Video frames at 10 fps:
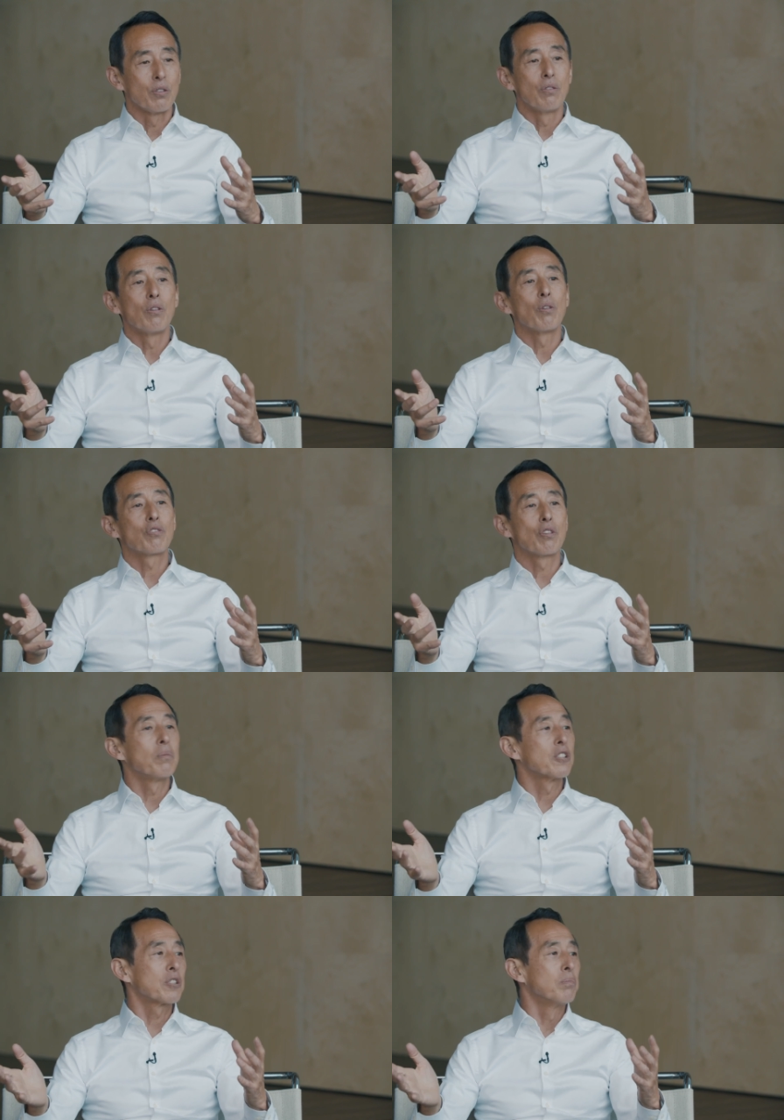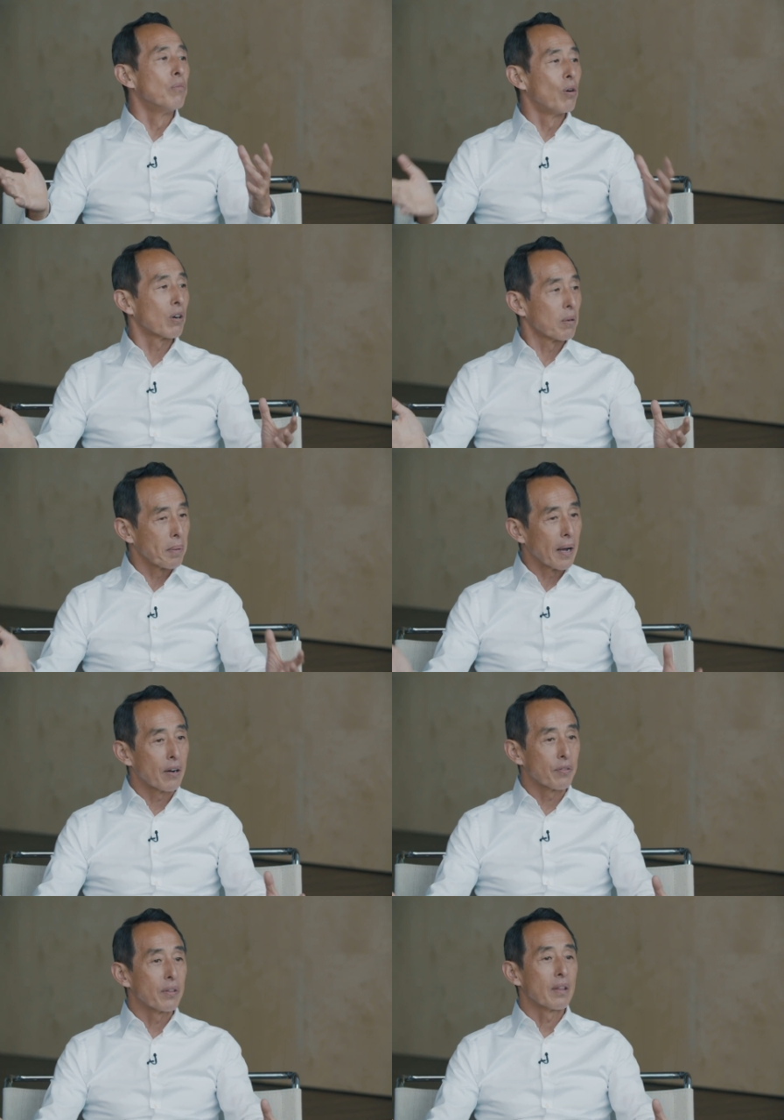you know so much more
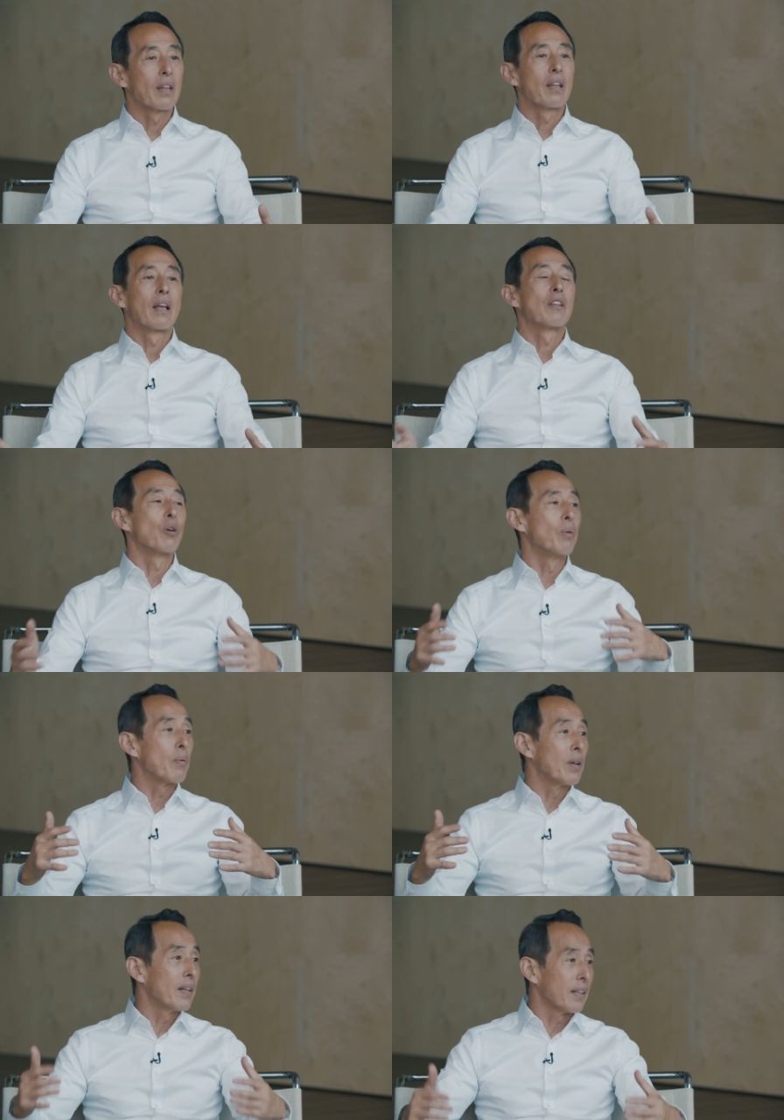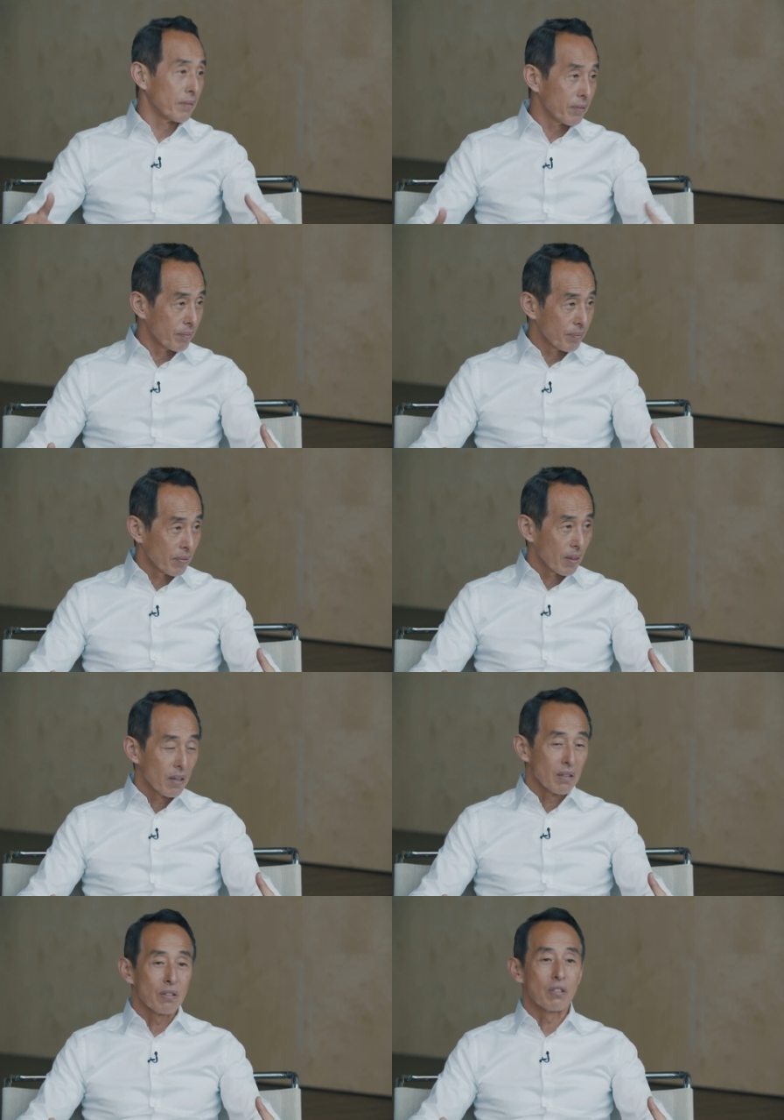about the way we live,
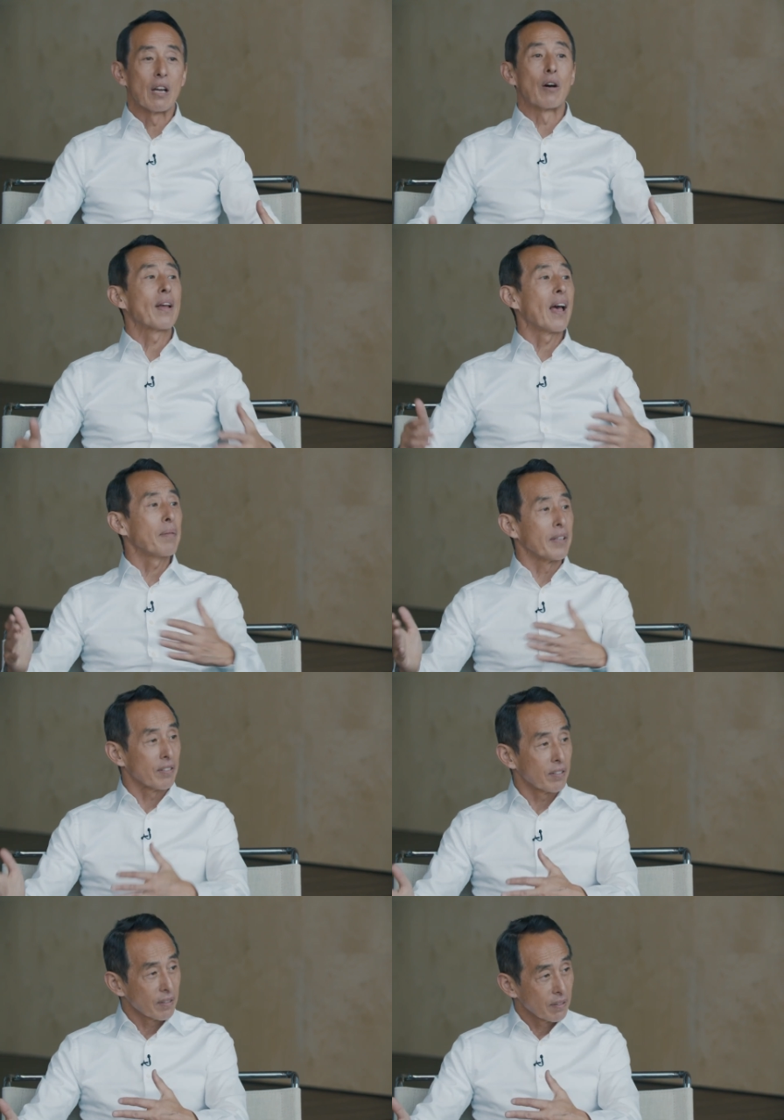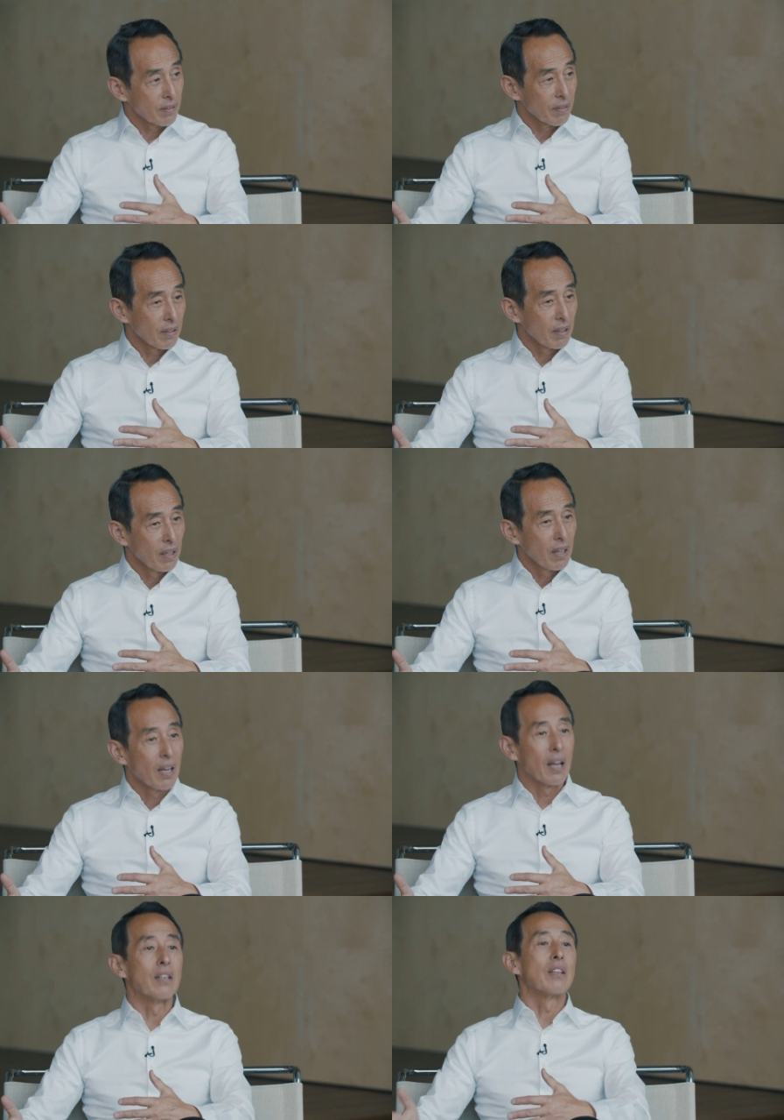our habits,
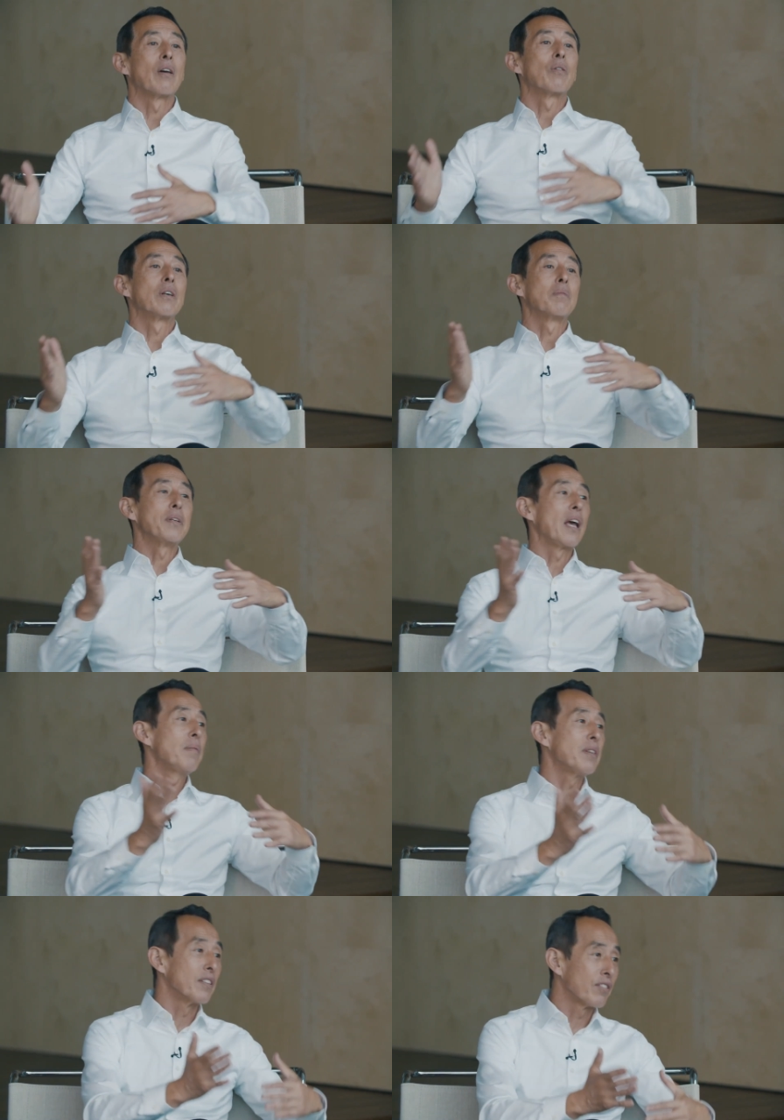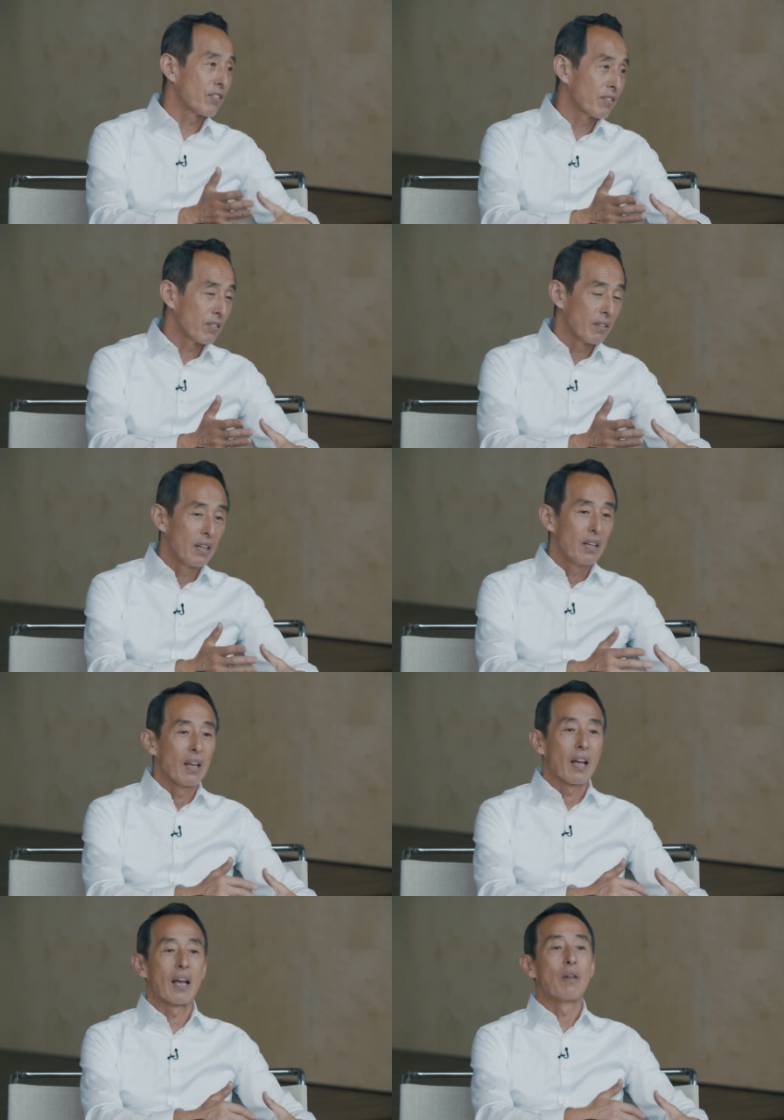and our behaviors,
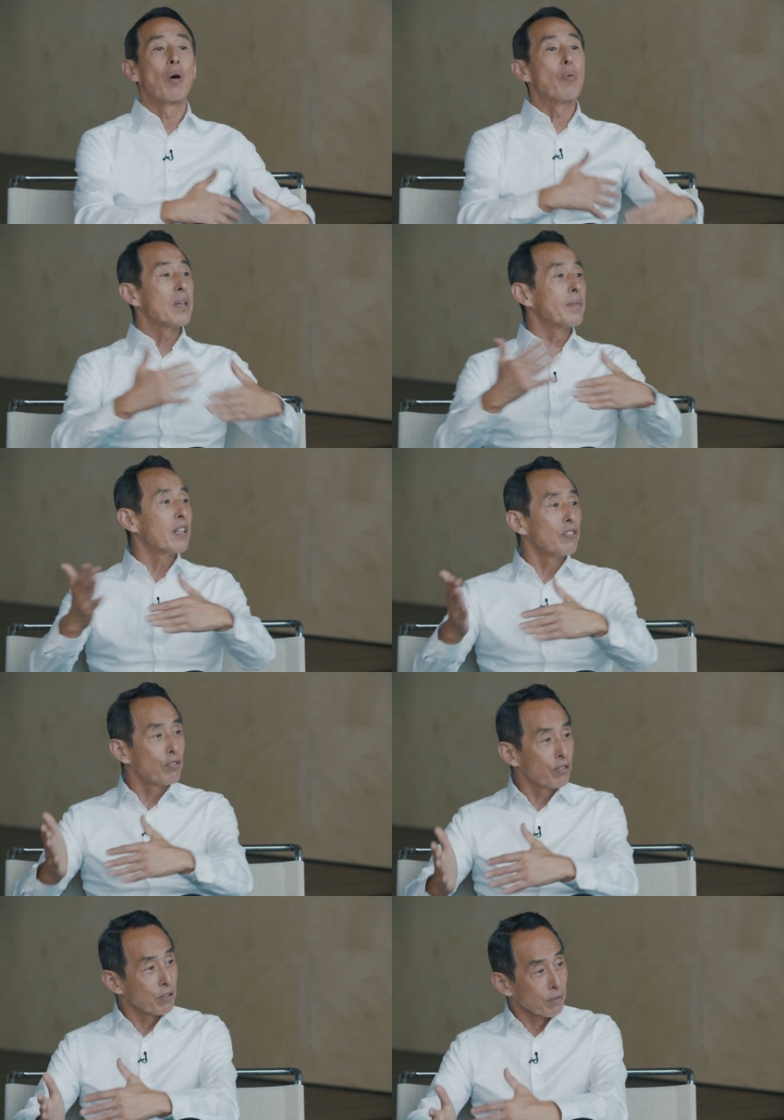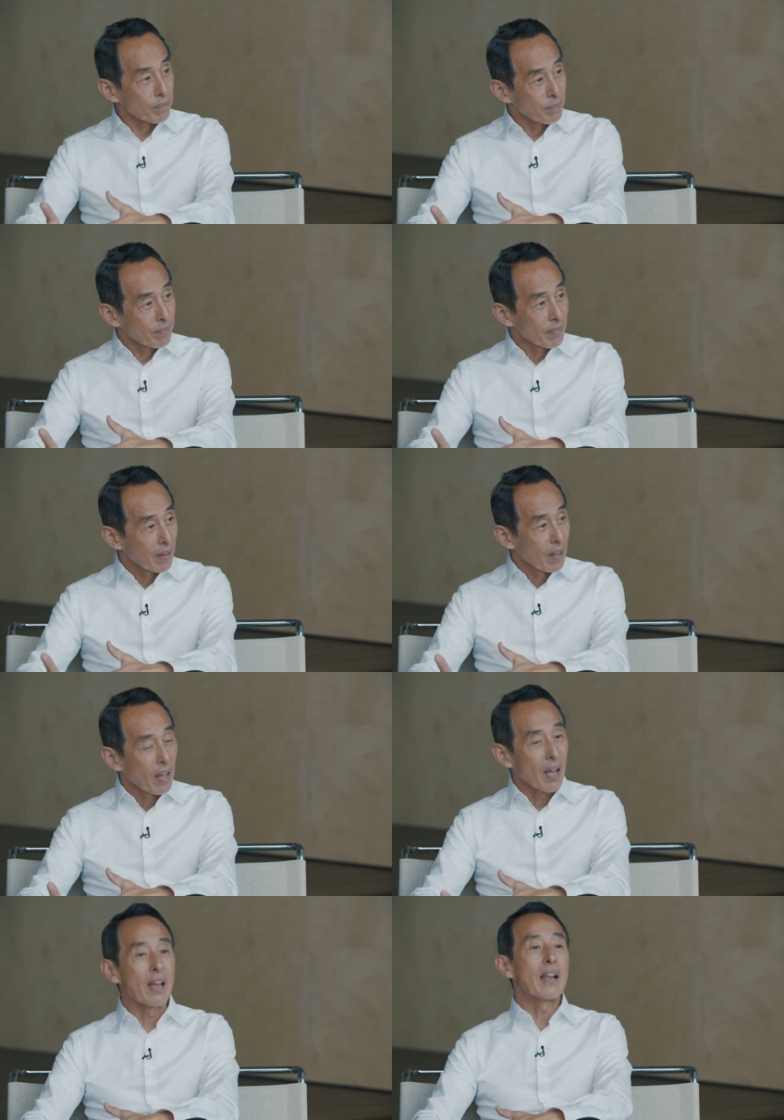and what we even consume,
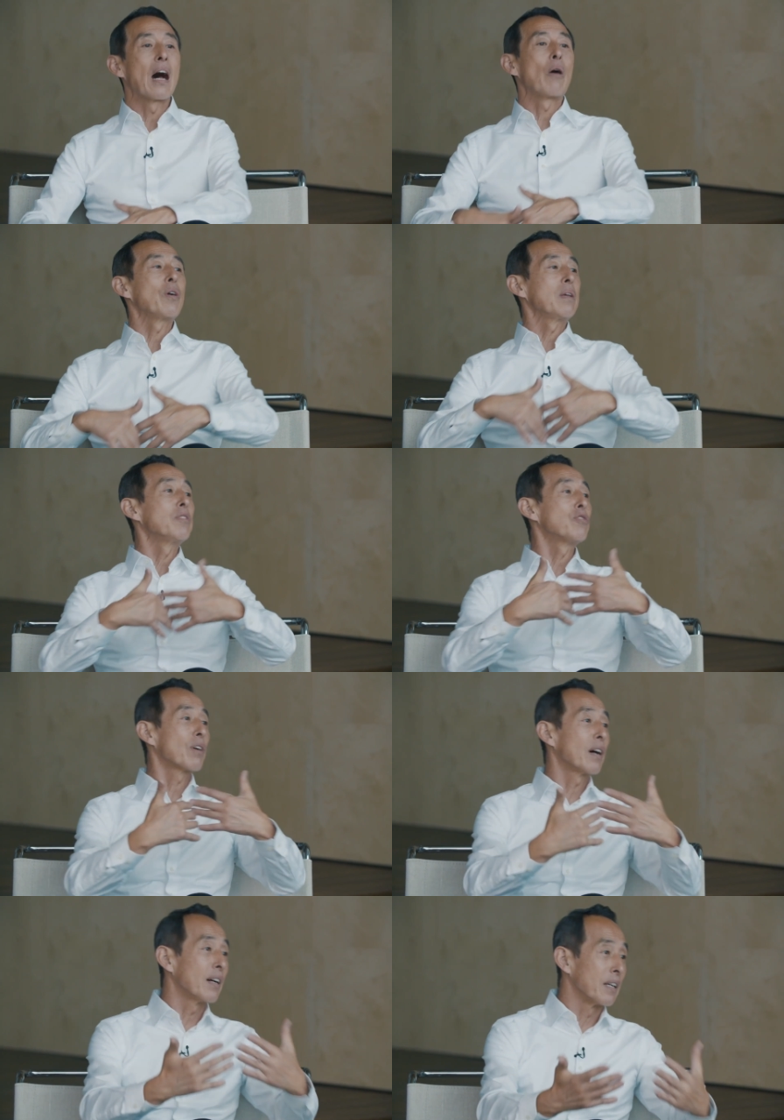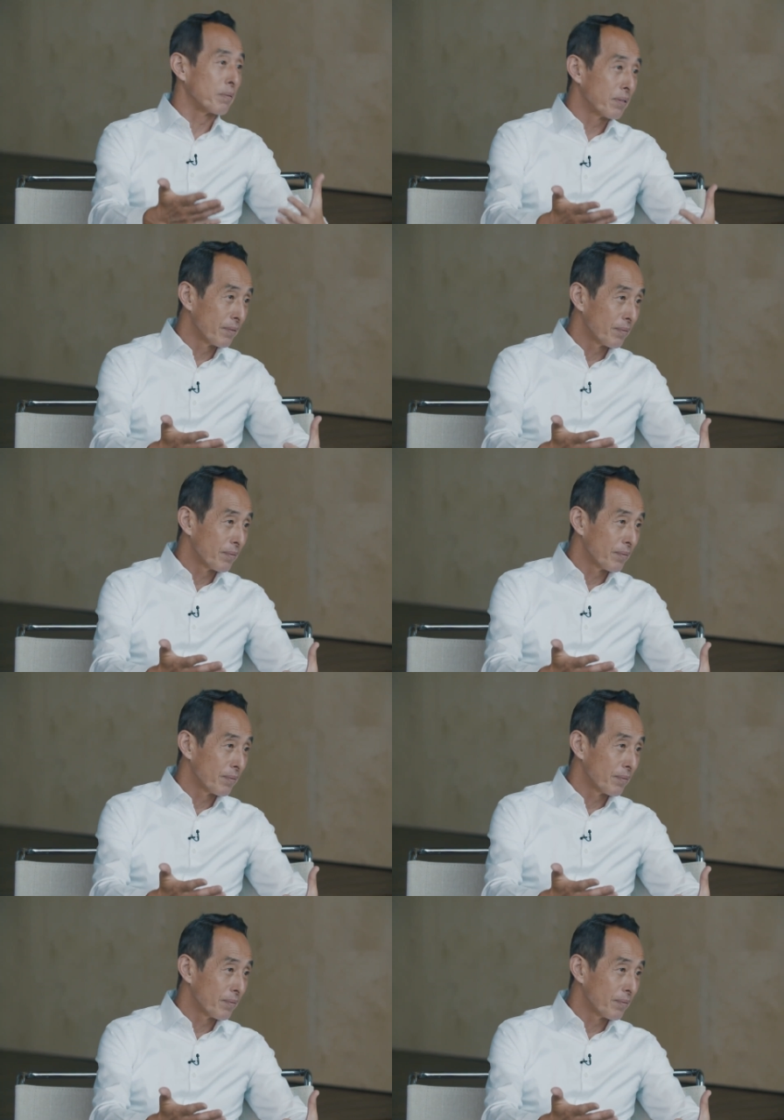and how we even drive,